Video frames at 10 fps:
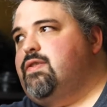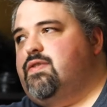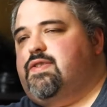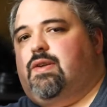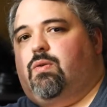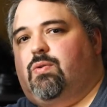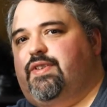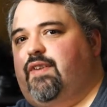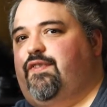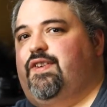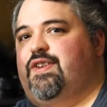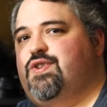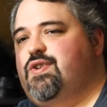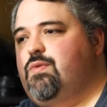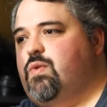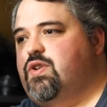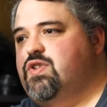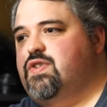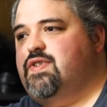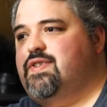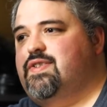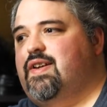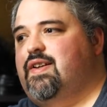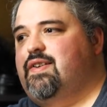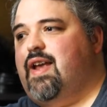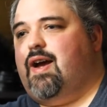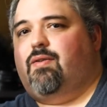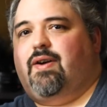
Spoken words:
There's the old definition, which is now